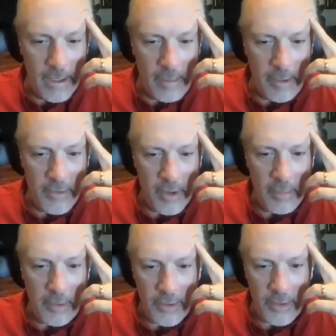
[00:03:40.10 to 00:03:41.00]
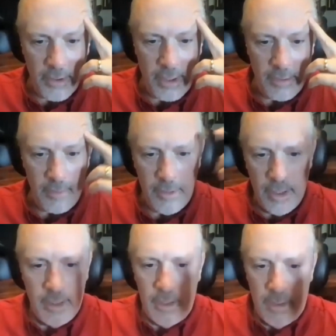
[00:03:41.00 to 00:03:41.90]
variables,
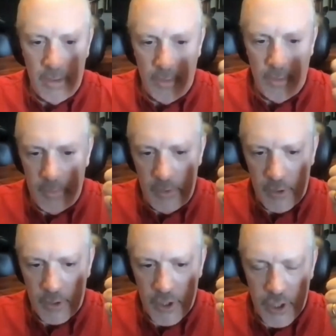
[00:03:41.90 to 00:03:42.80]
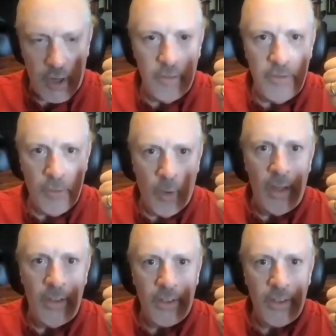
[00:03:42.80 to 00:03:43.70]
your share of
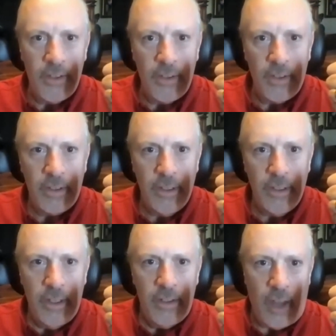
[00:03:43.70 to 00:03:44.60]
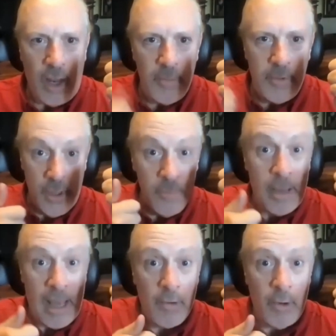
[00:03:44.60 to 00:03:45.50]
voice times your
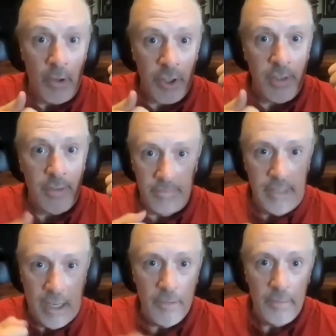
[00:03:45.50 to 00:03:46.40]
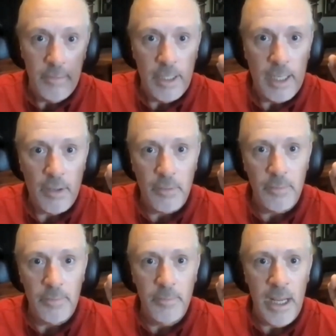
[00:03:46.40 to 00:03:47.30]
impact quotient, how
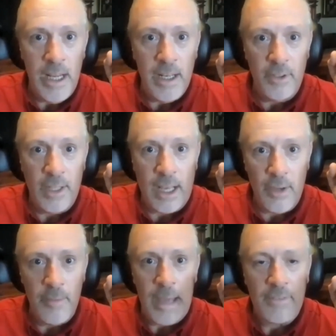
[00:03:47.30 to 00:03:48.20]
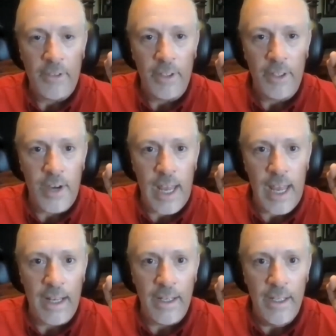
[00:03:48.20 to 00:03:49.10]
meaningful, how impactful is your
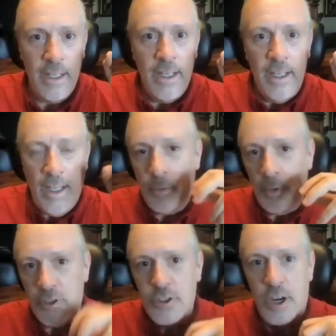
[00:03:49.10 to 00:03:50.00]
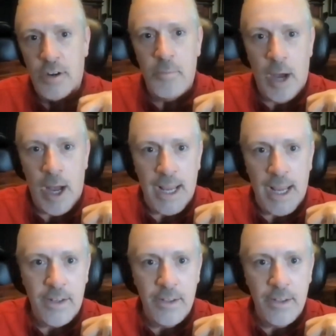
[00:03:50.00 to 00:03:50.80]
ad, equals share of mind,